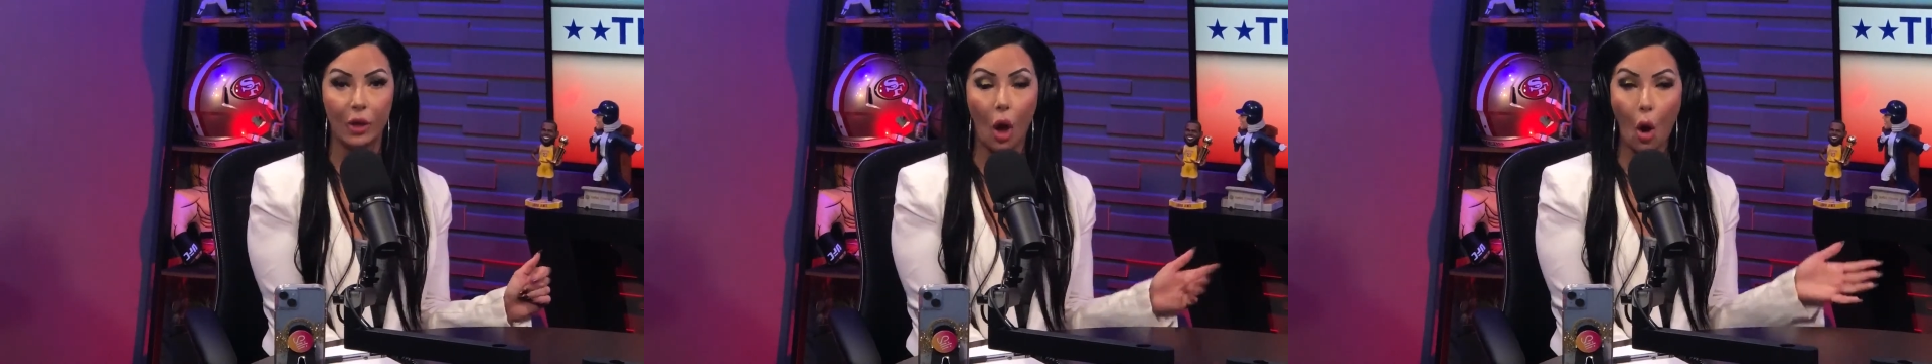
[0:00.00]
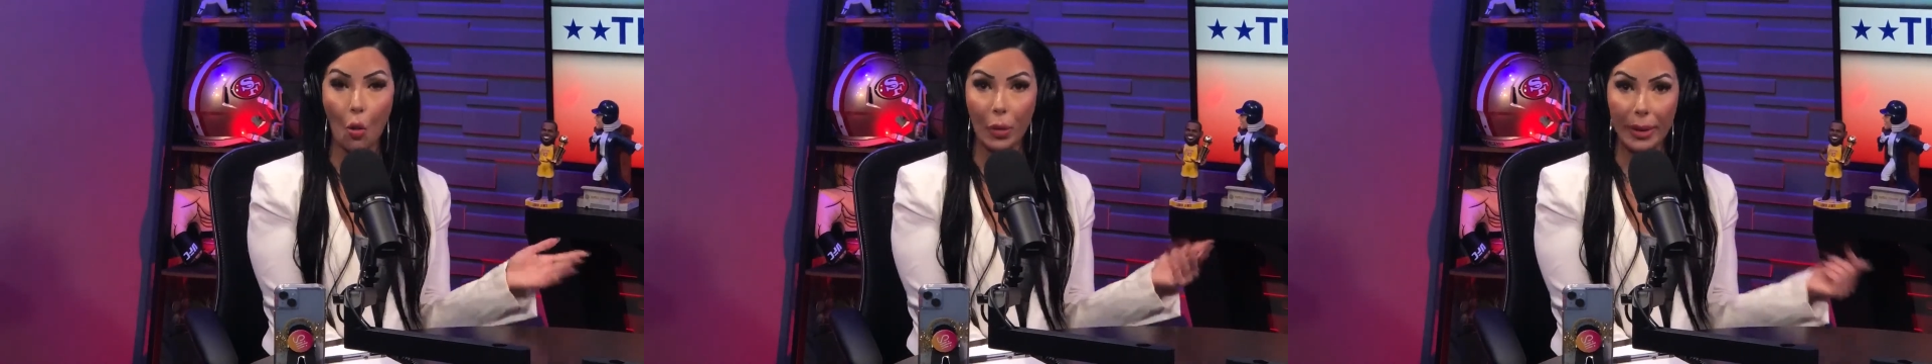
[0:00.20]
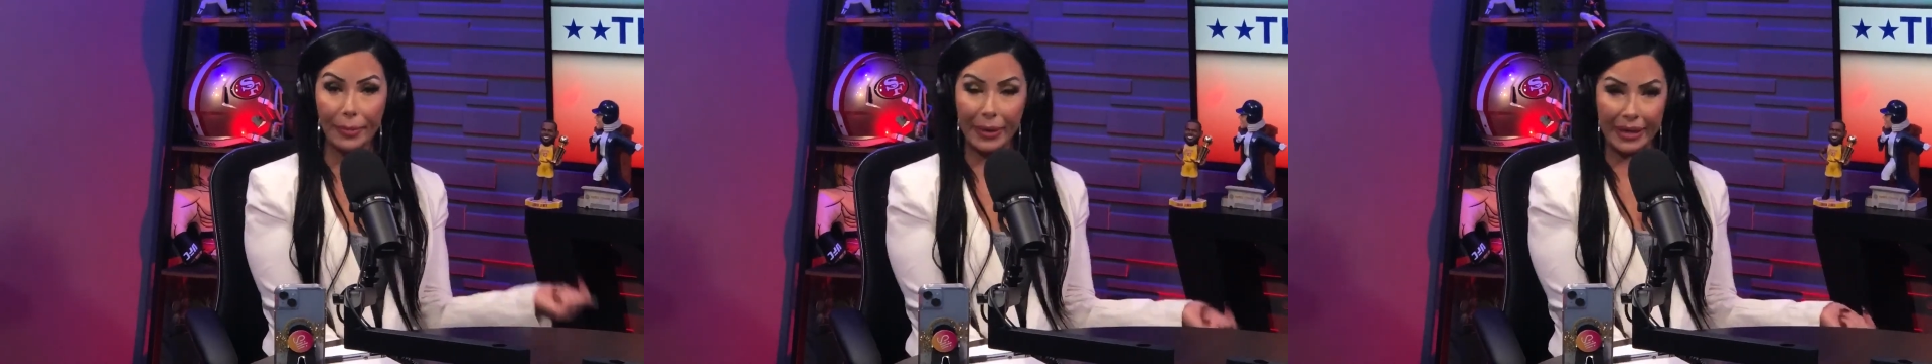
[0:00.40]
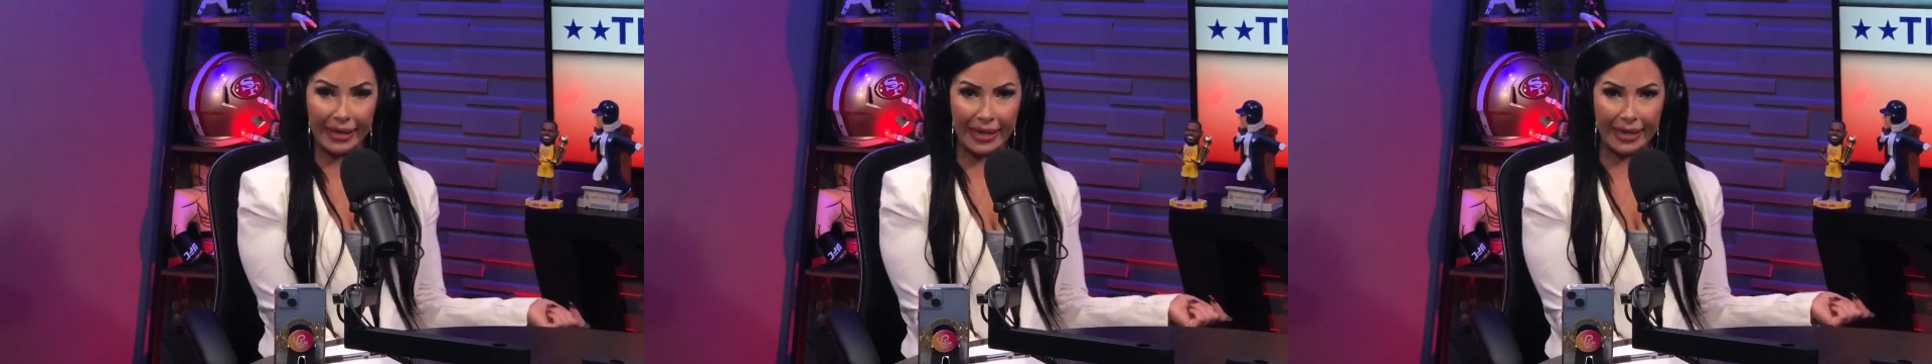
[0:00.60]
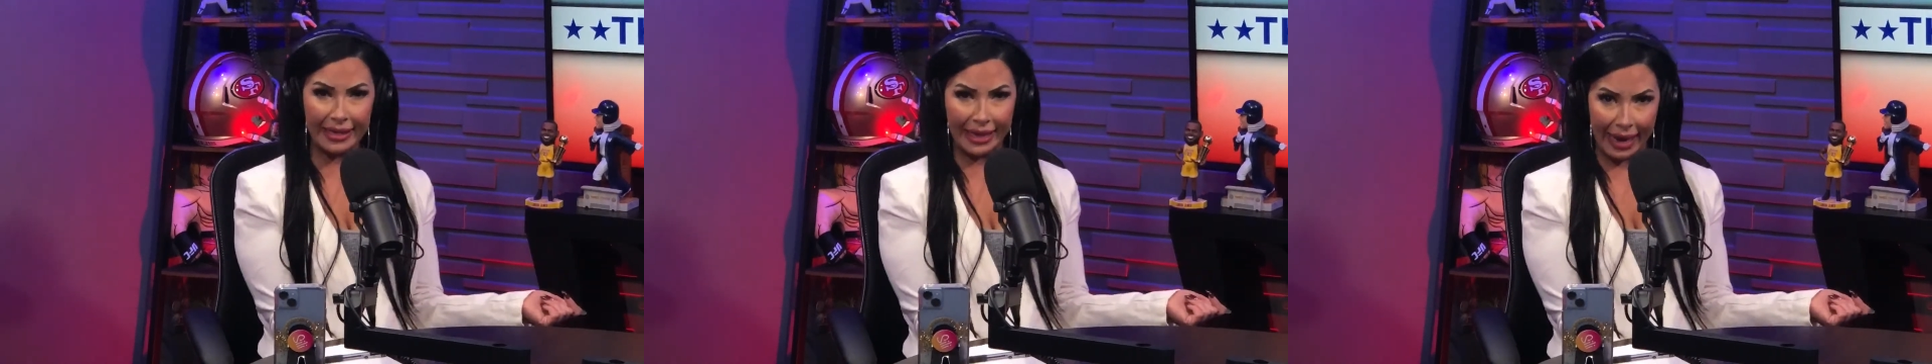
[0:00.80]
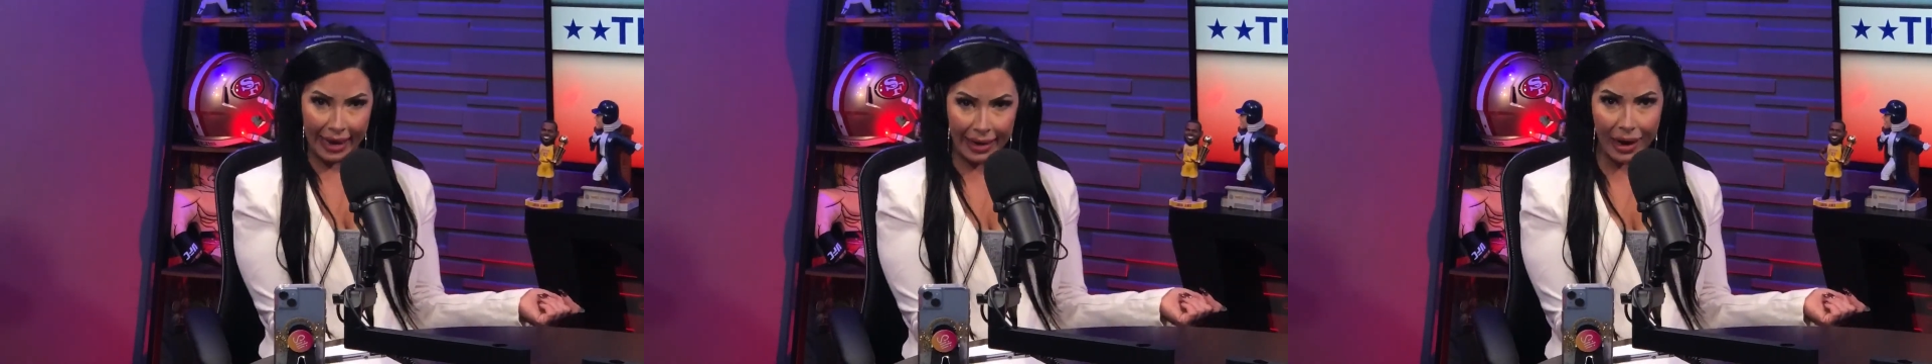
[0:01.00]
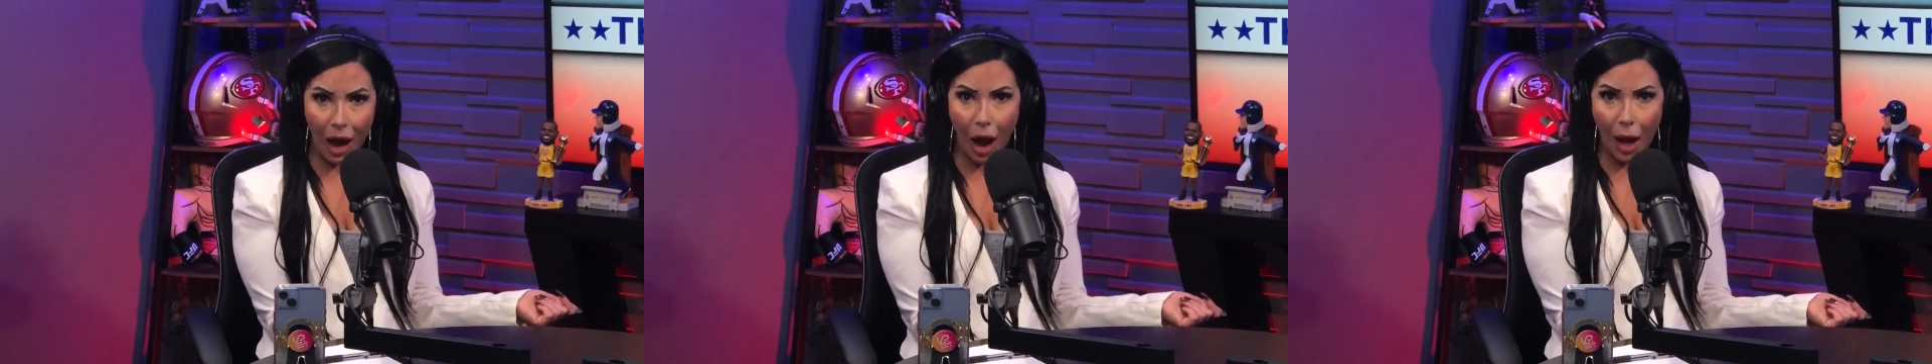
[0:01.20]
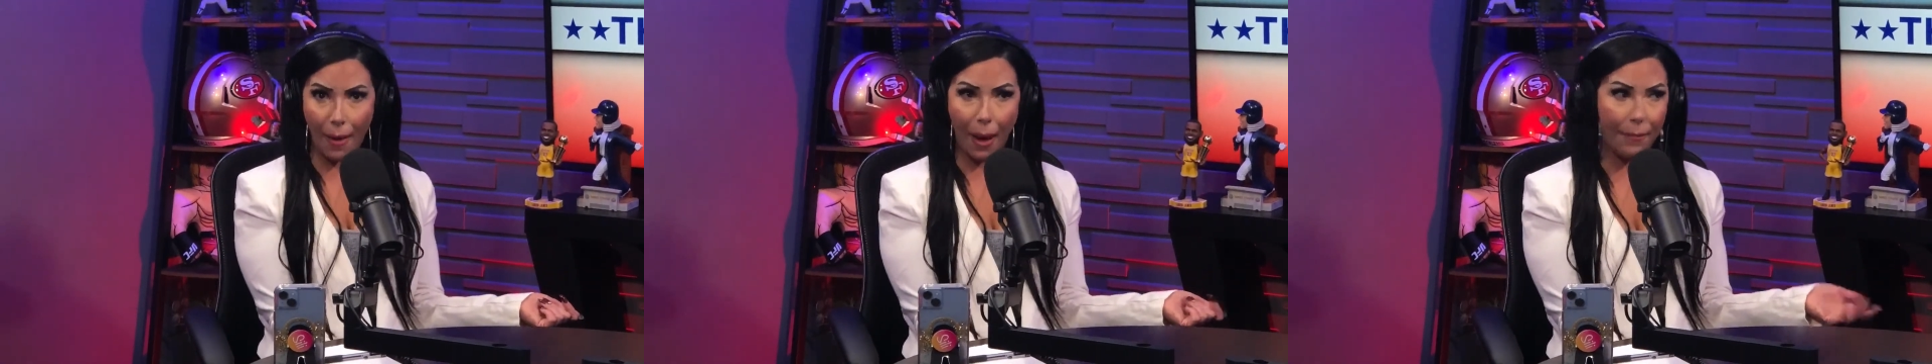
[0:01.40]
Oh, we BCCing
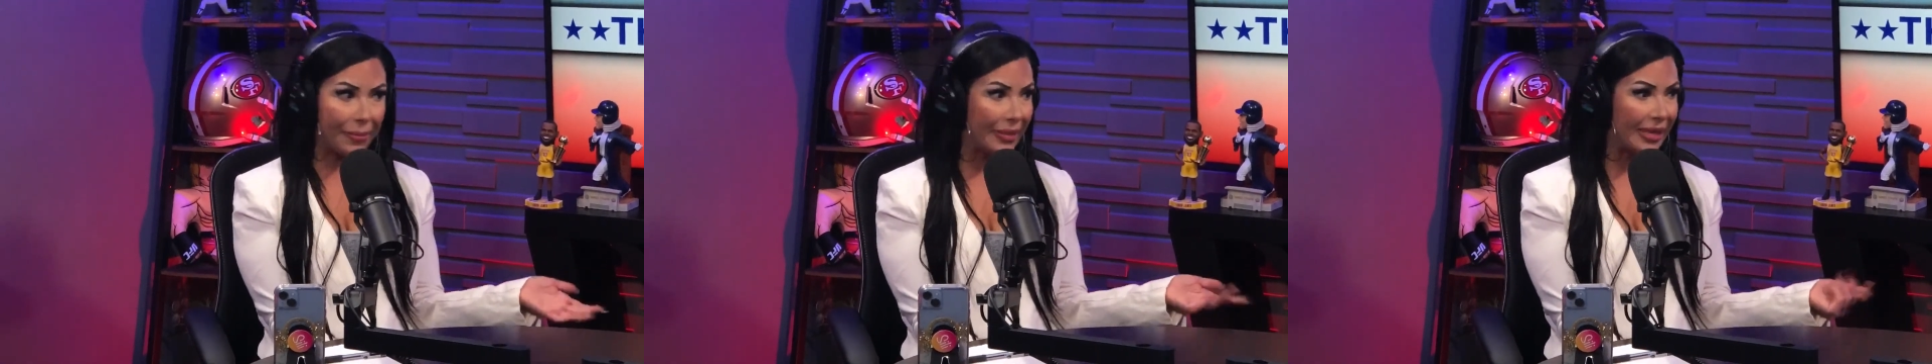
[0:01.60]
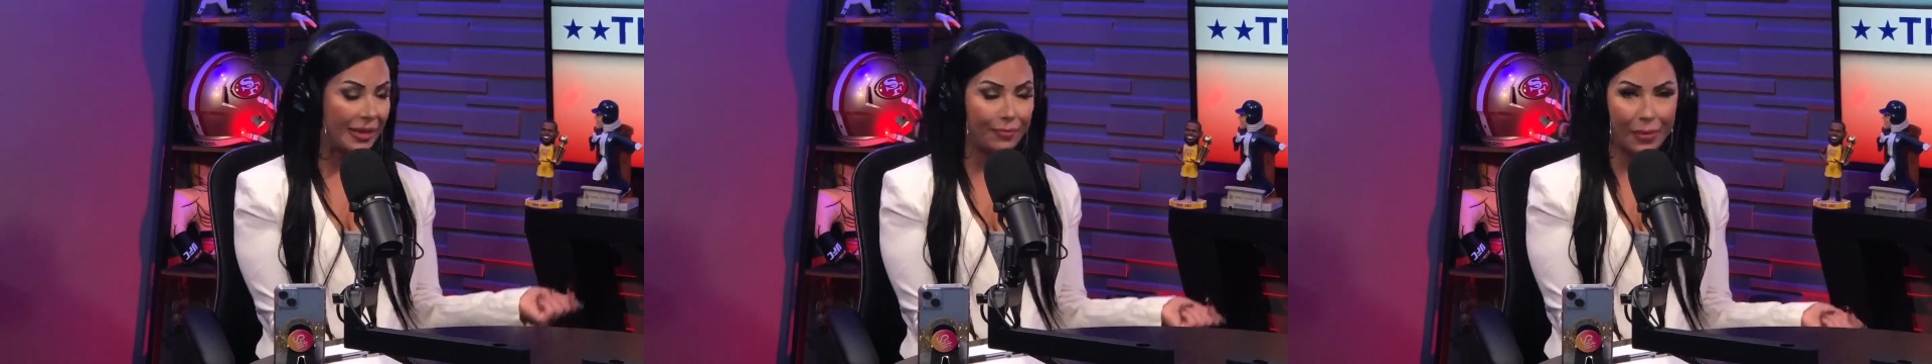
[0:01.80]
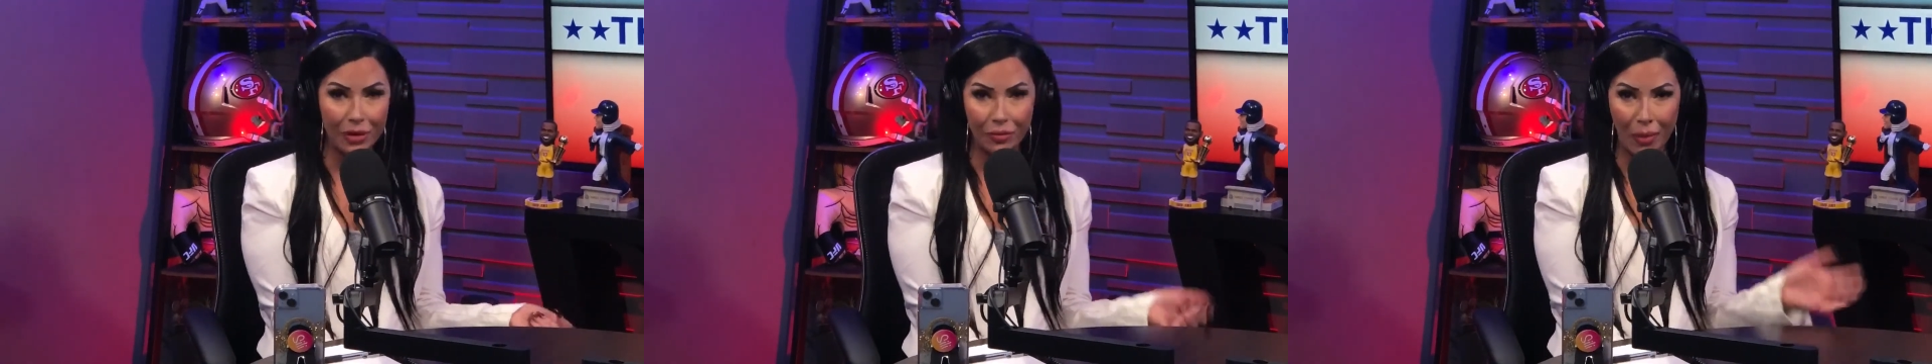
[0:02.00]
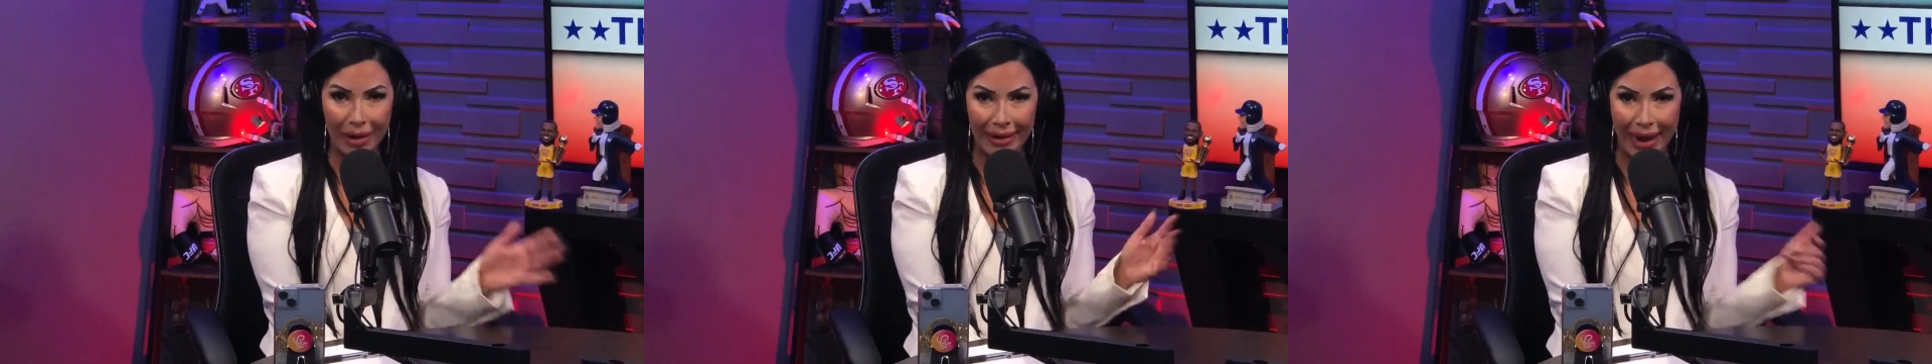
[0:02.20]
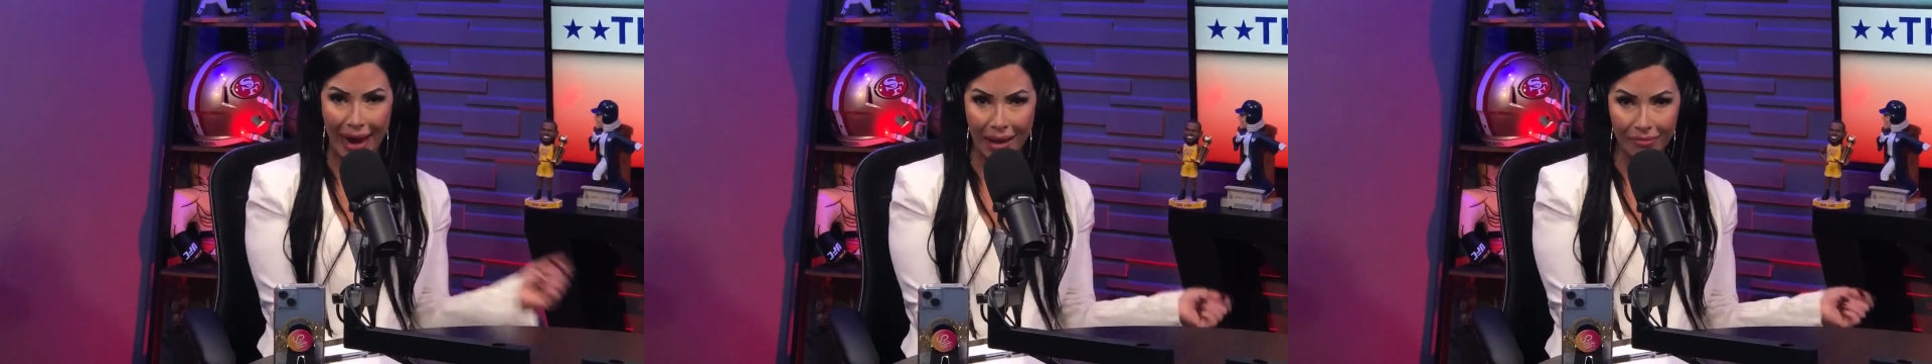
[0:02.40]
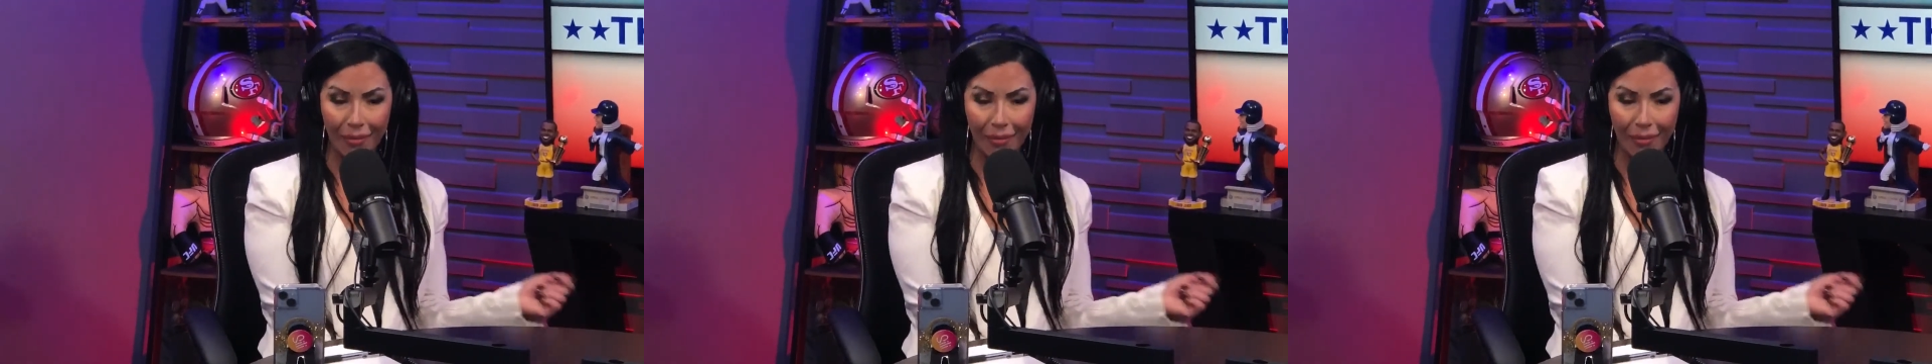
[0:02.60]
up in this bitch right now?